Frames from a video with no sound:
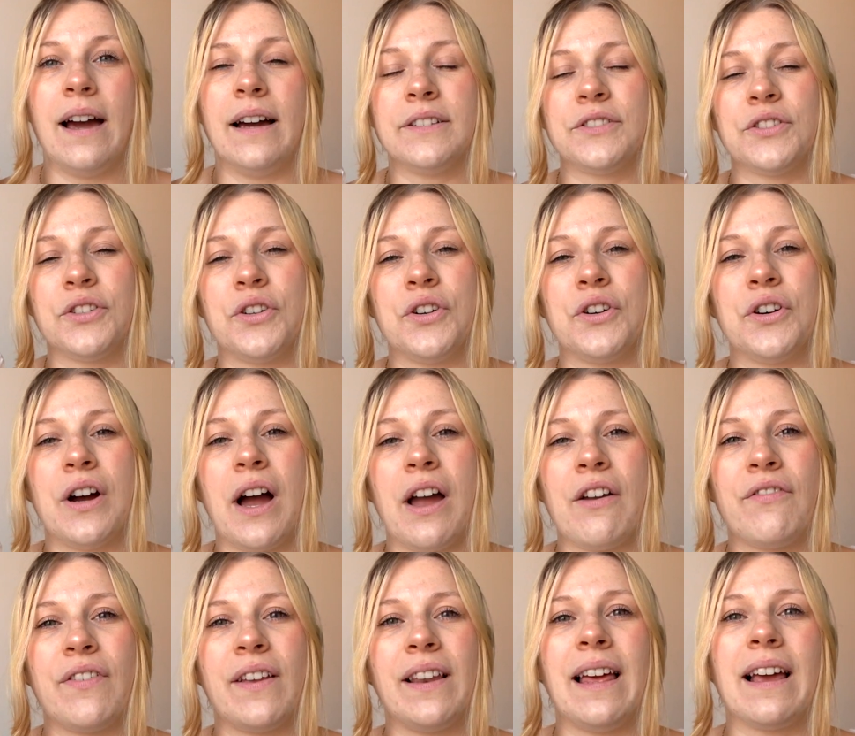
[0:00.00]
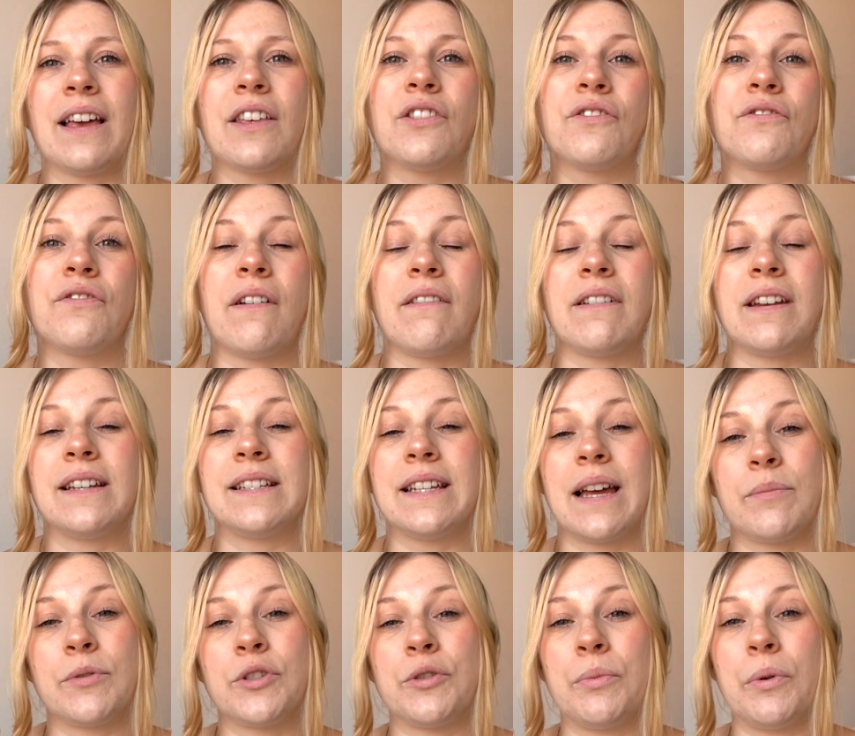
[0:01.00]
So I feel like they're very
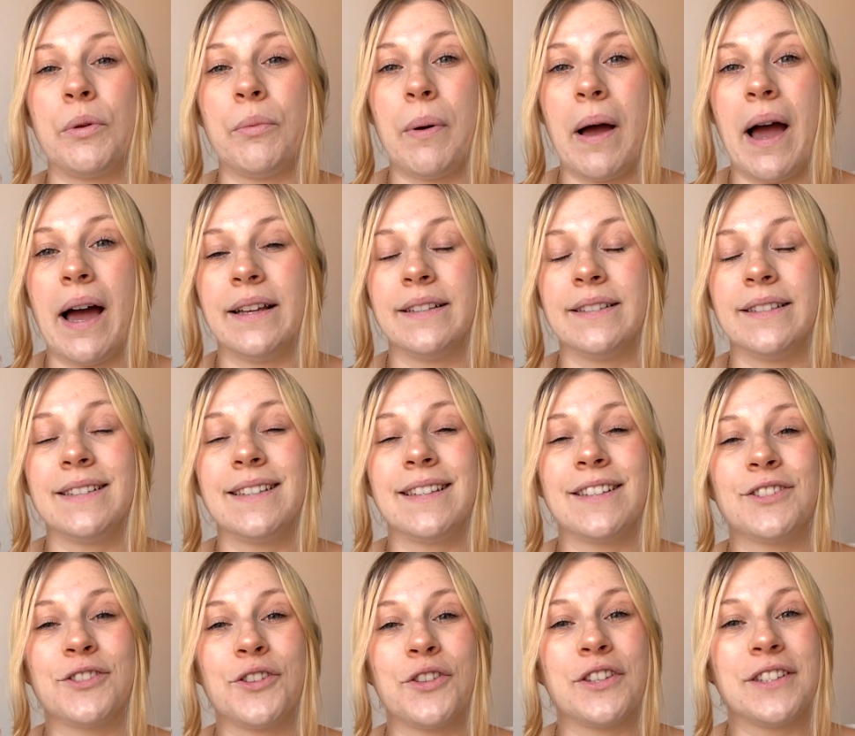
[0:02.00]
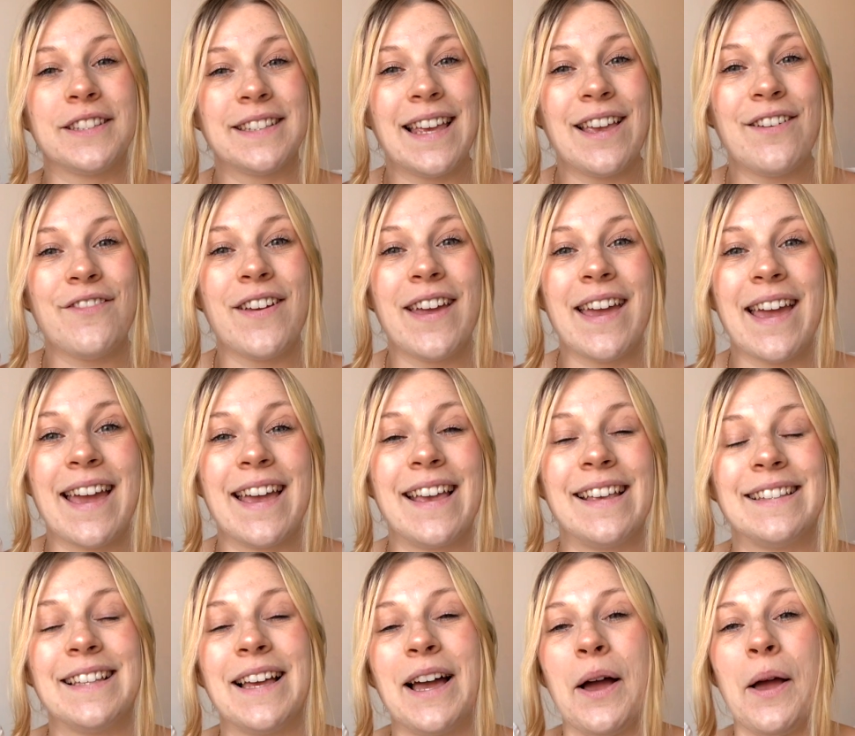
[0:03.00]
adaptable patterns. So the Stevie is